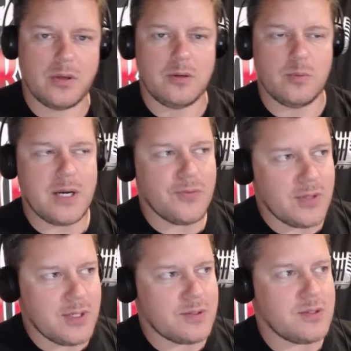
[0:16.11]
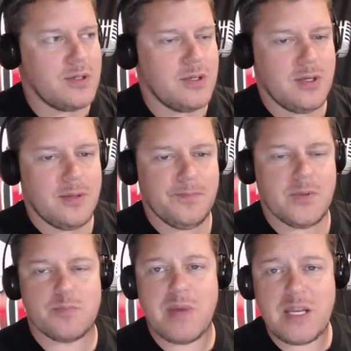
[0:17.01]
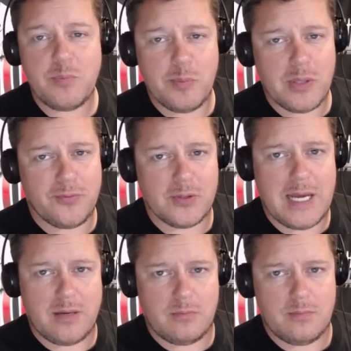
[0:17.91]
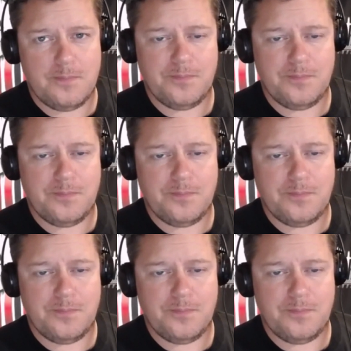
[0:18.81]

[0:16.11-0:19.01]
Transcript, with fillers: Are you ready for this? Because many people have forgotten.